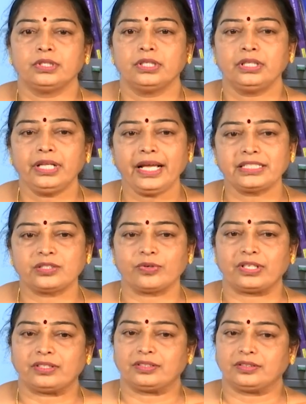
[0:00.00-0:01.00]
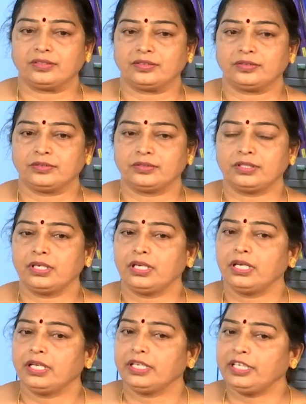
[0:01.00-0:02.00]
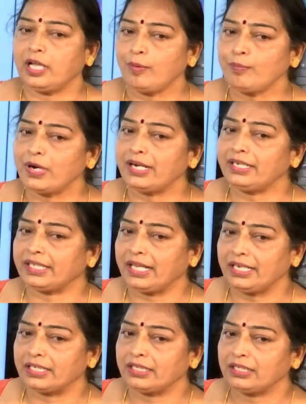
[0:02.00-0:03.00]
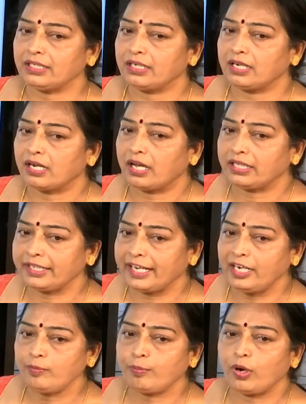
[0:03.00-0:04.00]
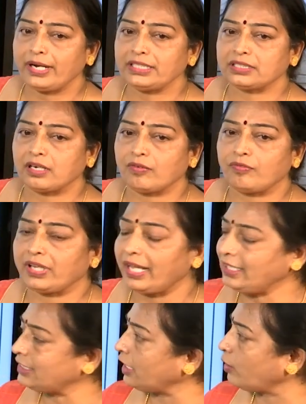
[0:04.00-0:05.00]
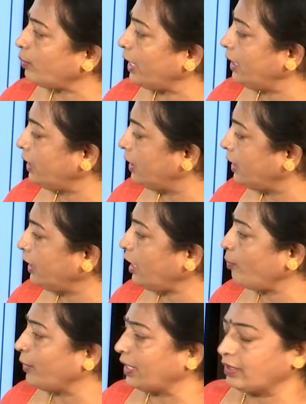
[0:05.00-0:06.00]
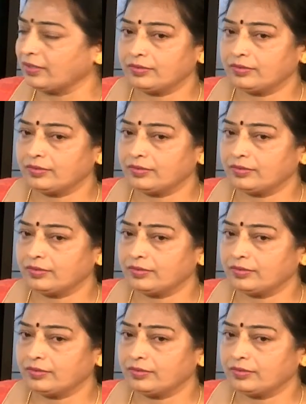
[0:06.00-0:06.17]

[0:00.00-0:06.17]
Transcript: Next one. M and N are the end points of line segment MN.